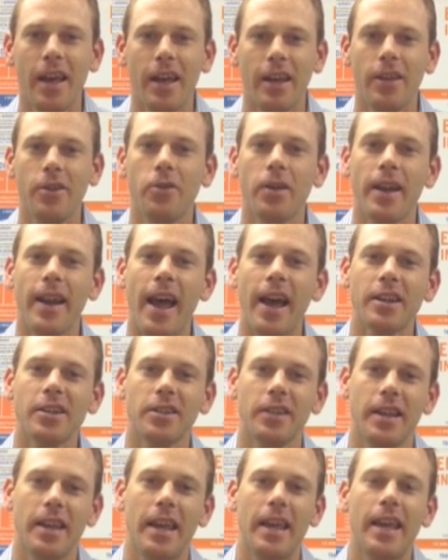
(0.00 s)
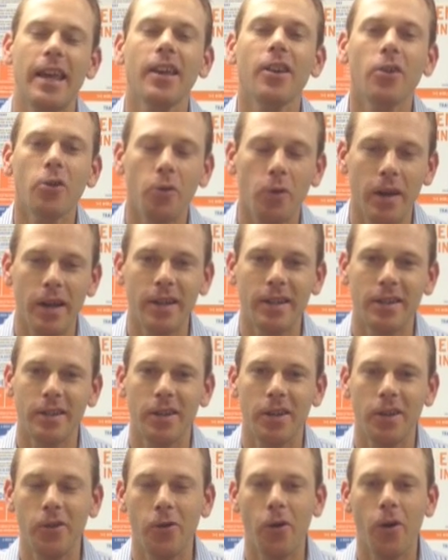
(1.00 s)
you can actually increase
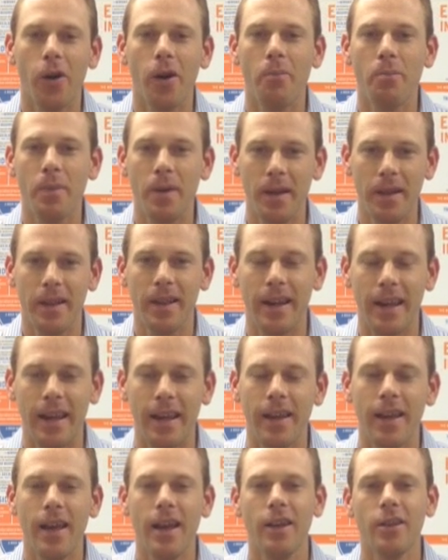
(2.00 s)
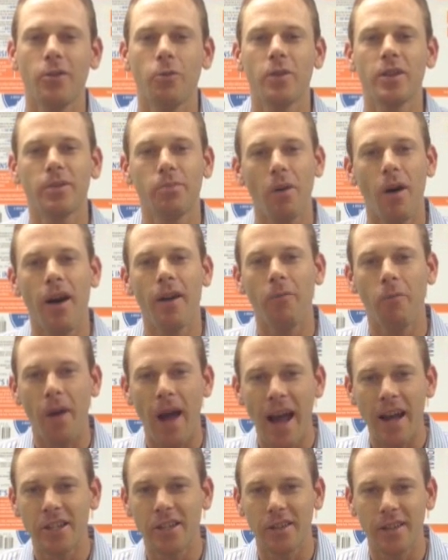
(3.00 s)
your ability to respond
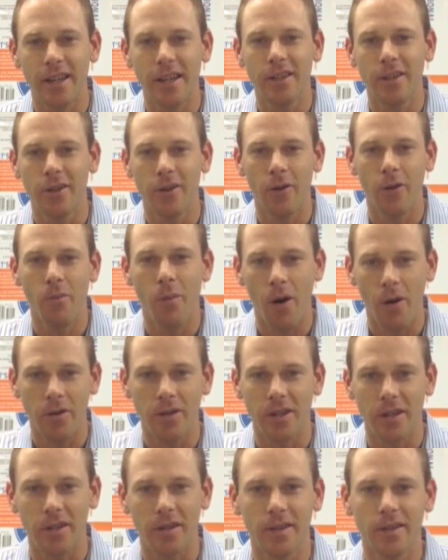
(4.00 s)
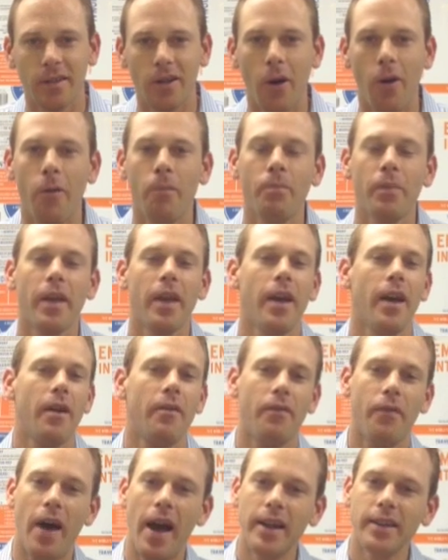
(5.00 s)
rationally to your emotions. So
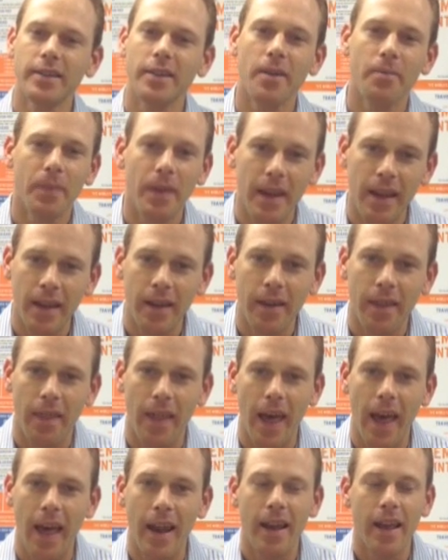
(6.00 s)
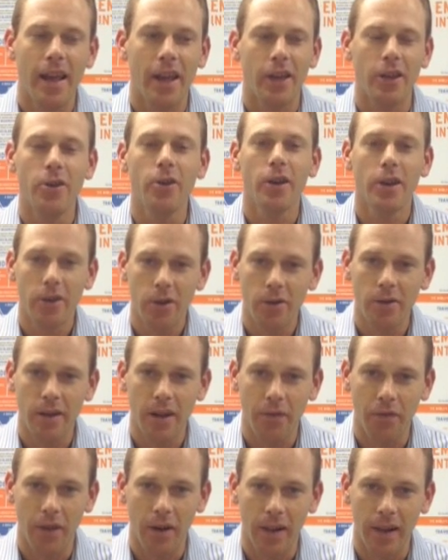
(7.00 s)
find something that you can do
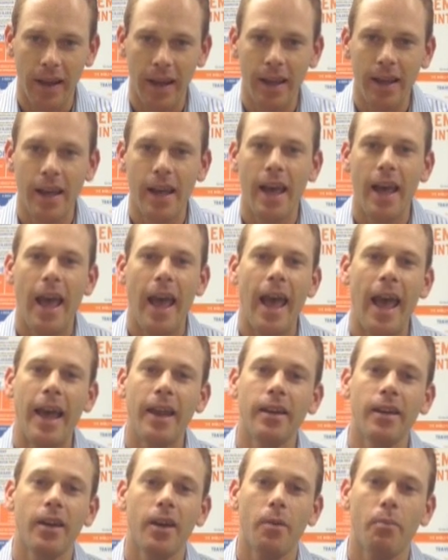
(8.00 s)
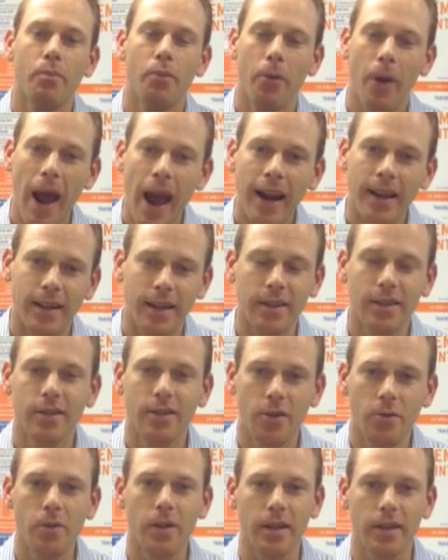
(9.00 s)
differently and practice
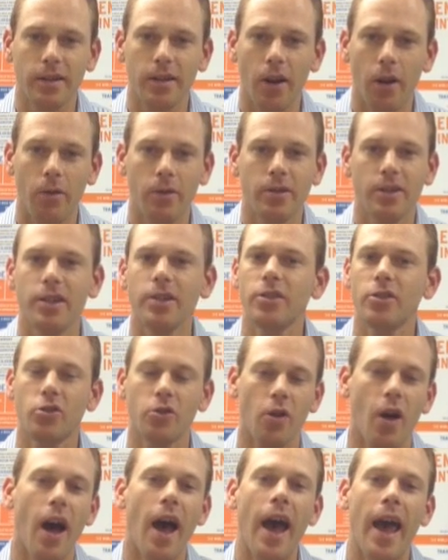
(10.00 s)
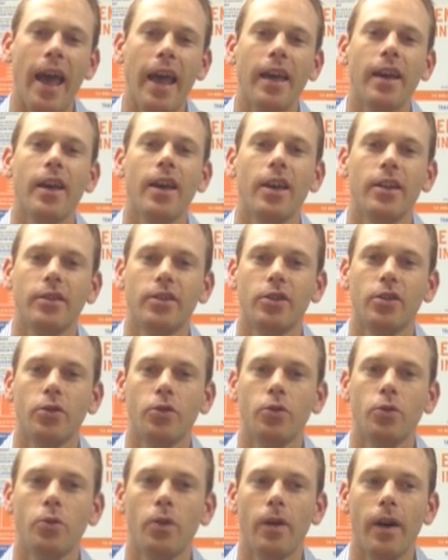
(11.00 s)
doing so. Just try
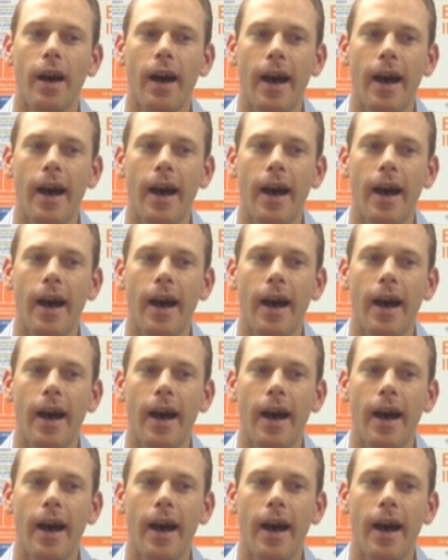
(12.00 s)
to